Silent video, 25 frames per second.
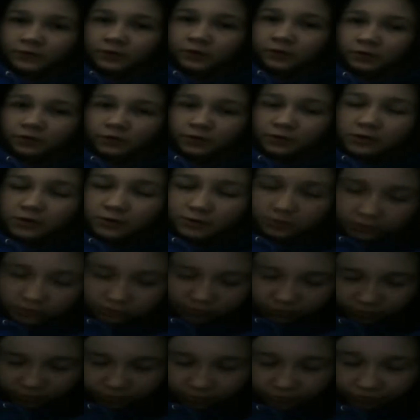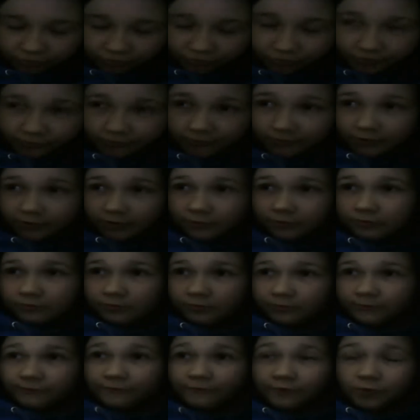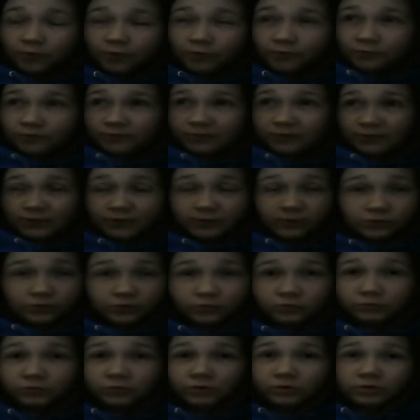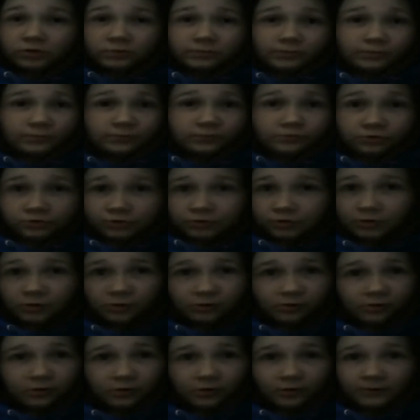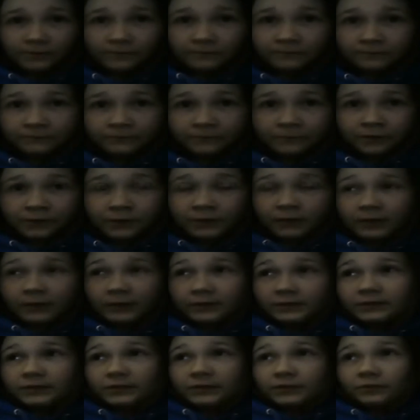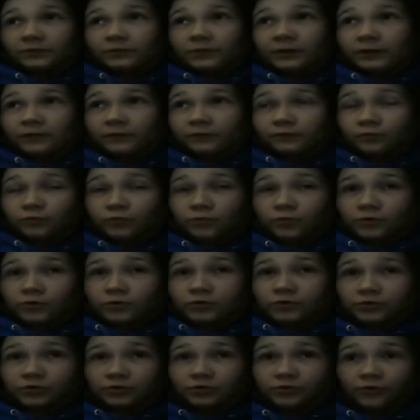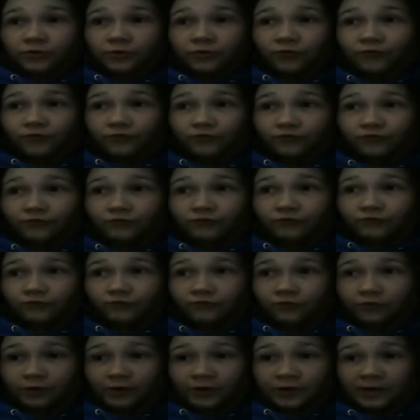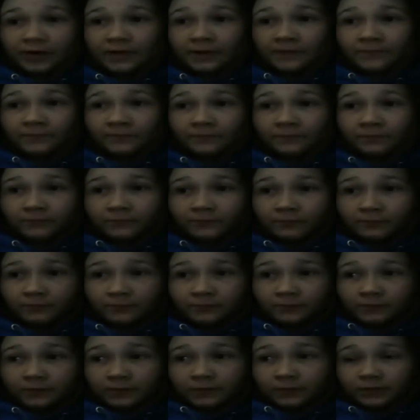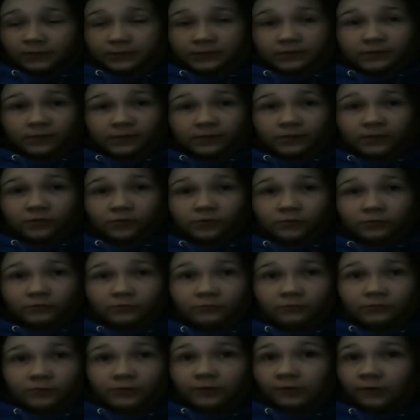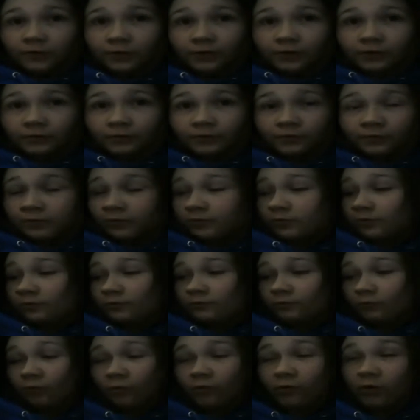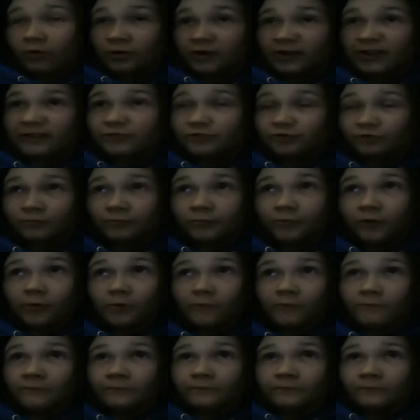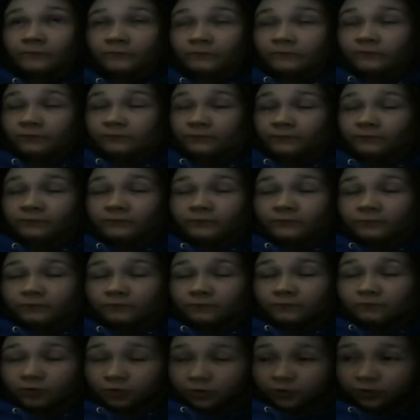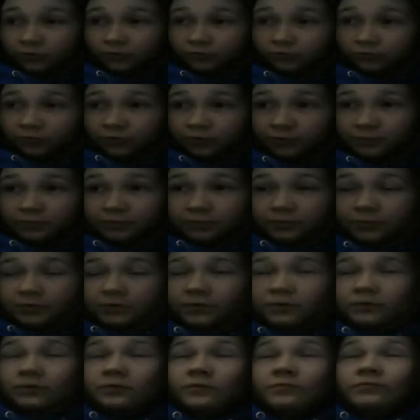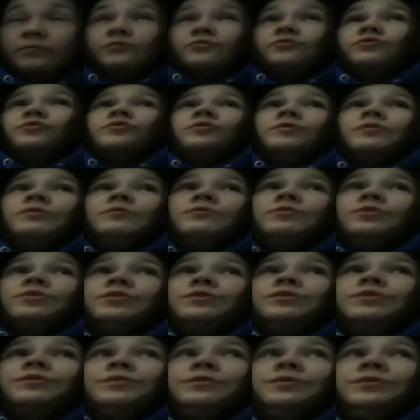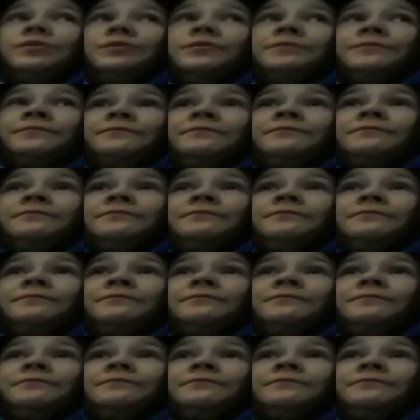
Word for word: have lots of YouTube videos, like five or six to watch, but I'm just tired. And I still haven't watched Young Free and Single live. Well, on catch up though. I'm annoyed, but I'm so tired.